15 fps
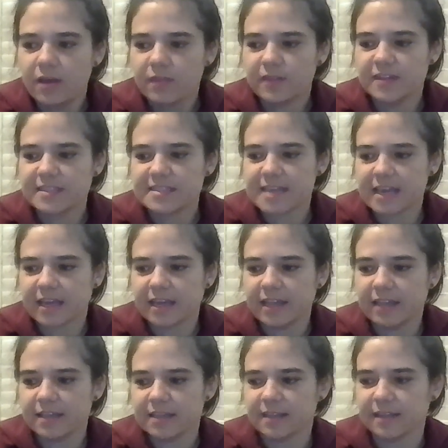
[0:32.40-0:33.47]
The
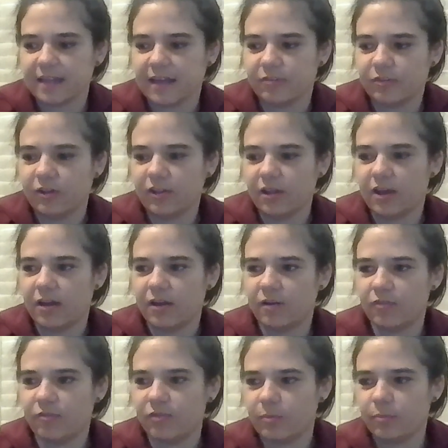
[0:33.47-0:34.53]
second level
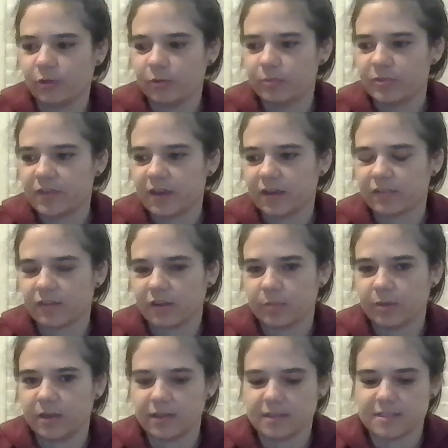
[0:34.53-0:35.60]
of Bloom's
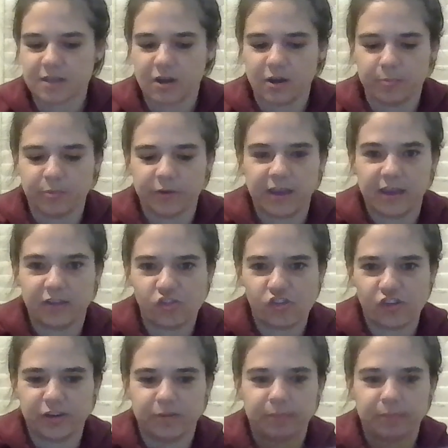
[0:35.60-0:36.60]
taxonomy is comprehension.